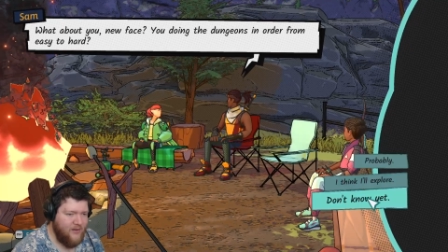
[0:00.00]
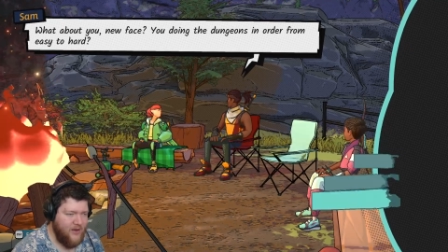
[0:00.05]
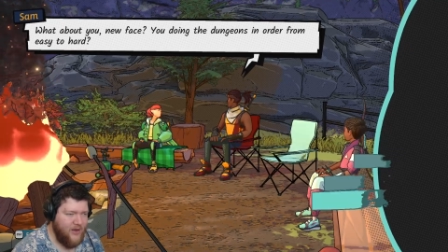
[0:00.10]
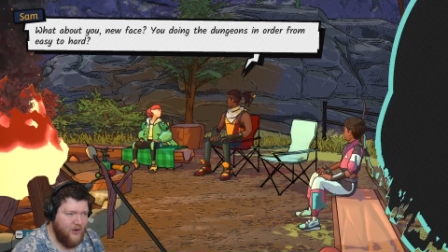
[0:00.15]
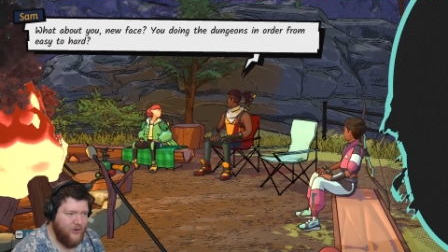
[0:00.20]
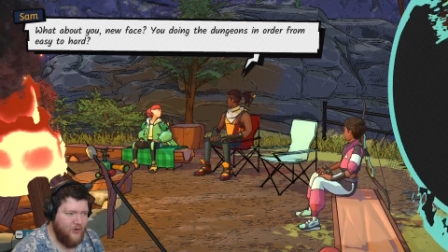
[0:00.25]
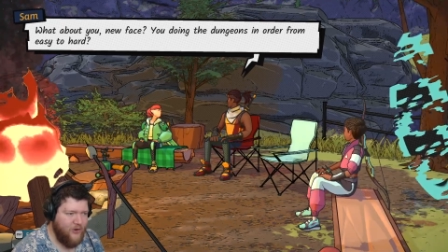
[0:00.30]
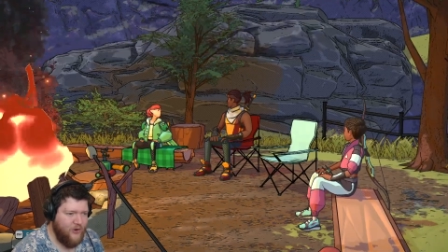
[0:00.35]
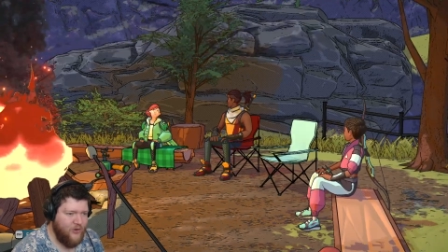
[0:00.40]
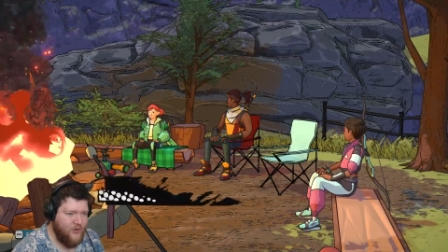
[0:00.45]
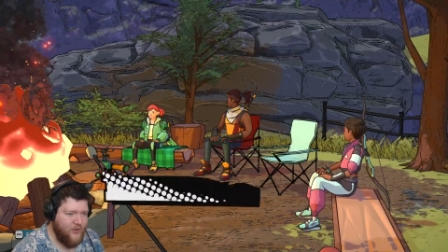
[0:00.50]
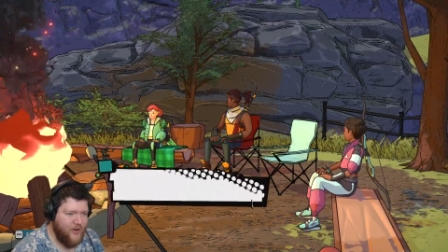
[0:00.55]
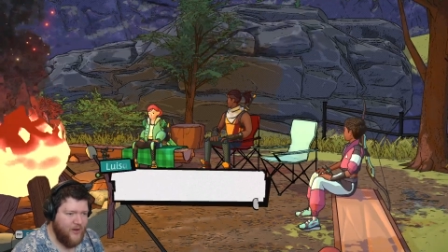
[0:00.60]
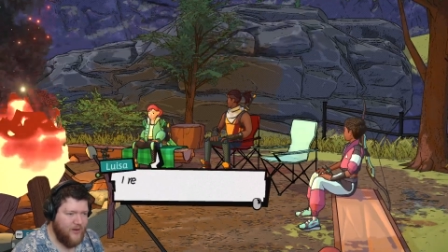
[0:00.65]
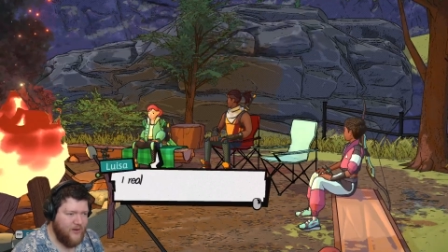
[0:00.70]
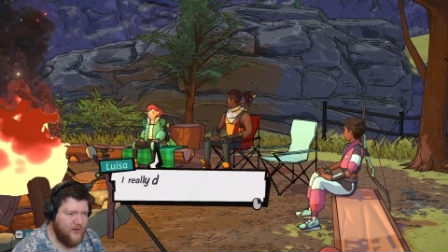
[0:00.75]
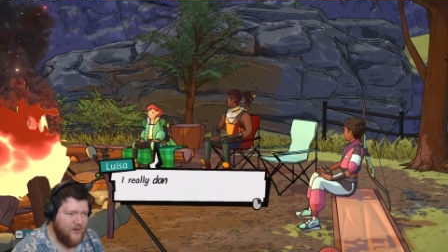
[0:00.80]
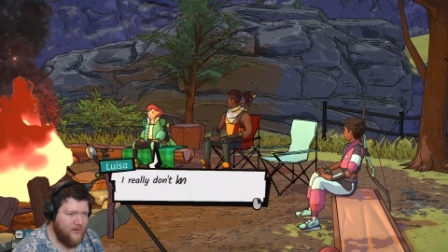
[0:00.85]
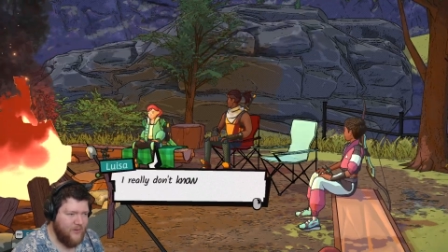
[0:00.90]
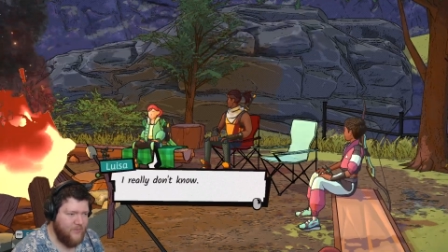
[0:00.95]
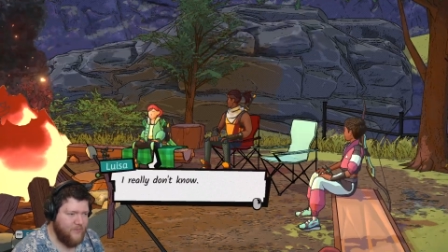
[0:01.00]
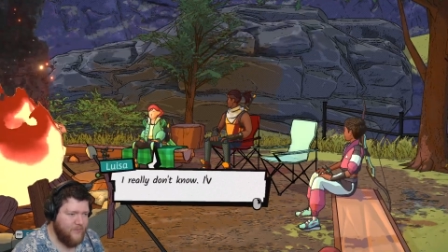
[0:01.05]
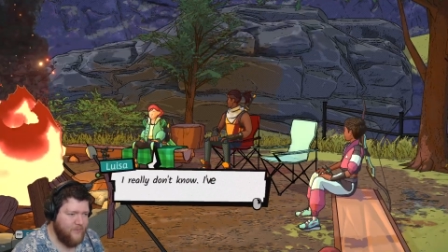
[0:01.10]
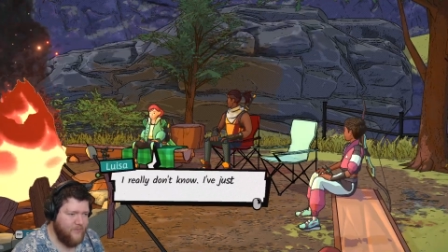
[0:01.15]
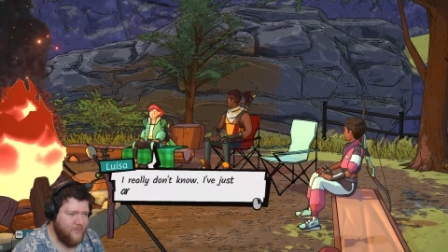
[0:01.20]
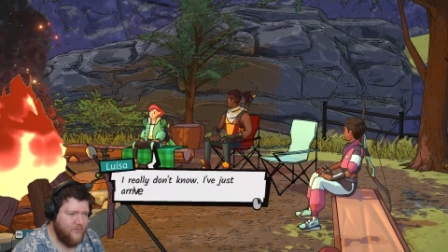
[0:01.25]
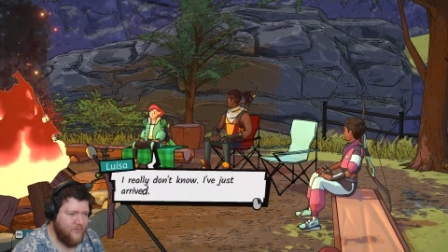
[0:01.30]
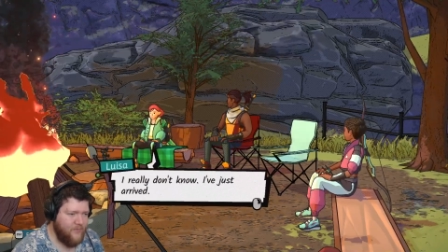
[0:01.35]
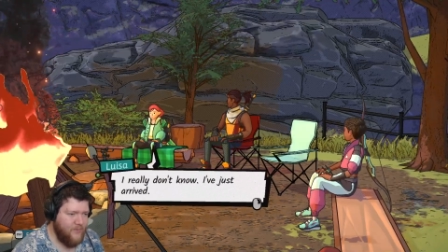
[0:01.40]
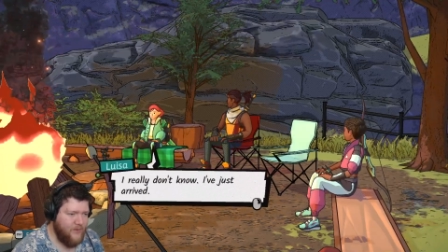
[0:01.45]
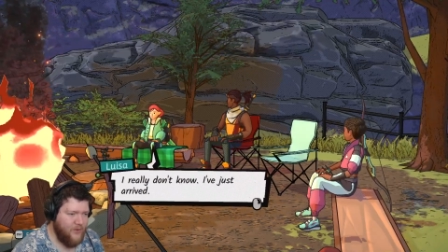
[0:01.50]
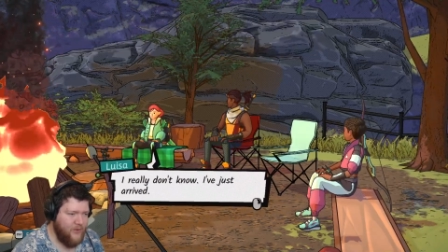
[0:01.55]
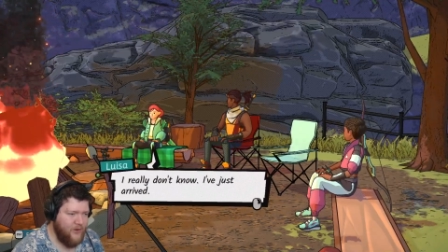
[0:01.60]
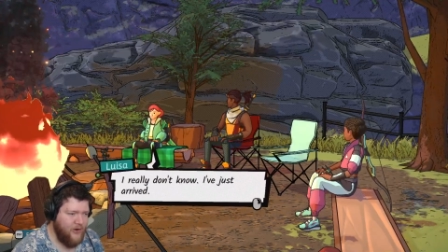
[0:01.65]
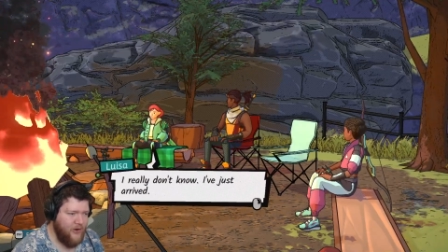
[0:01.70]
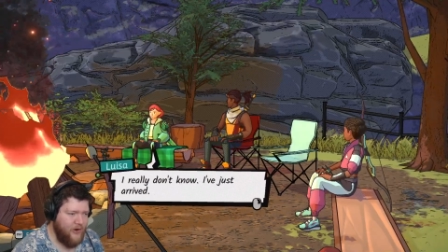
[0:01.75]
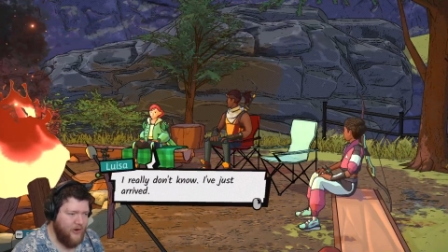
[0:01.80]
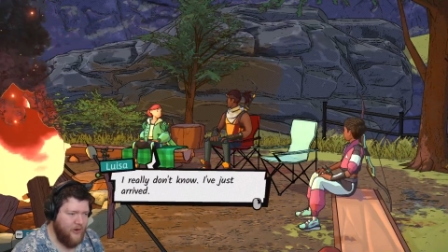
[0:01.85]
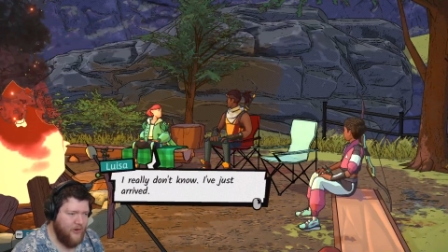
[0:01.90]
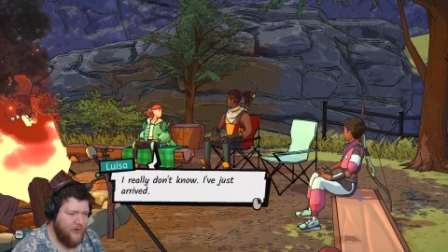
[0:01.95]
I don't know yet. I
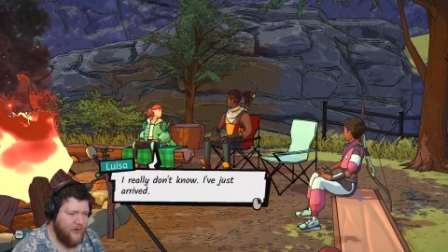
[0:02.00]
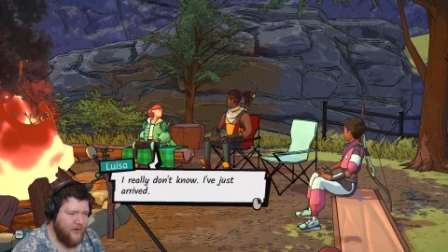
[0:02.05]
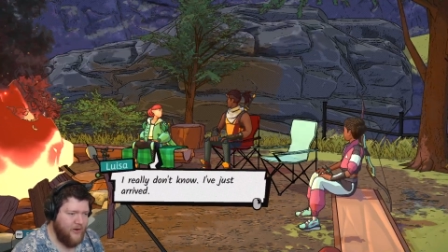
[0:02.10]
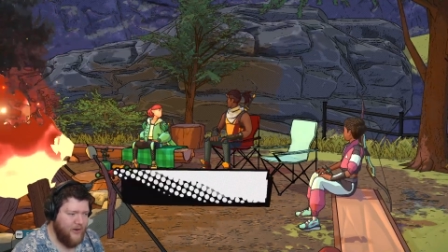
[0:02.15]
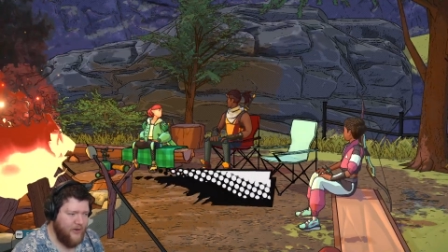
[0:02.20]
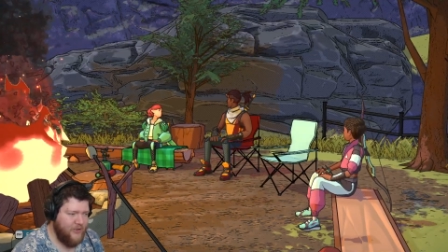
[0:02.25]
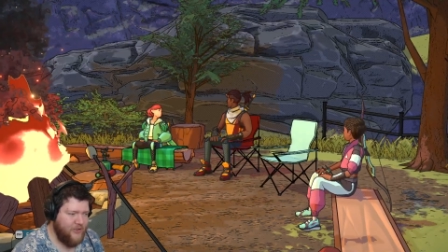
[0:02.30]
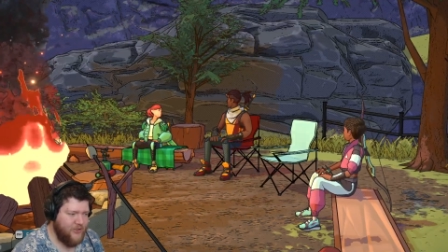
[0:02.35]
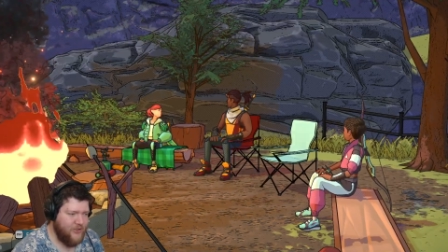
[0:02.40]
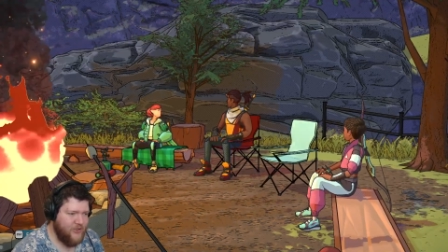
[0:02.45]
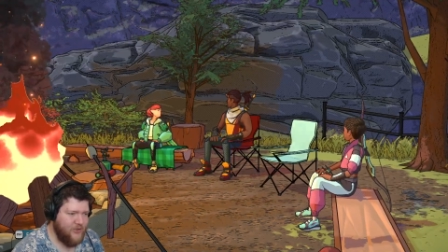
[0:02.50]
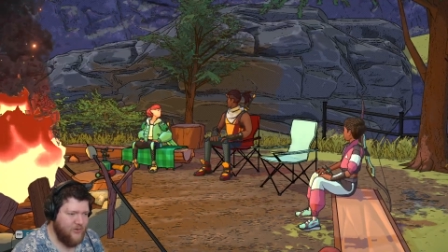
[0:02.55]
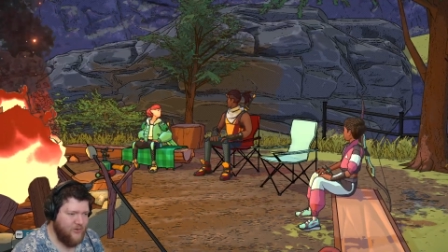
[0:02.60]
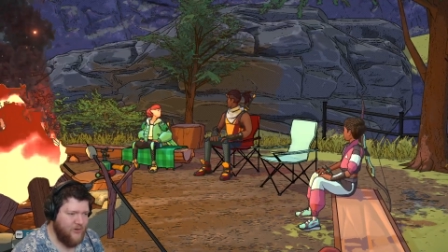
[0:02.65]
don't know. I just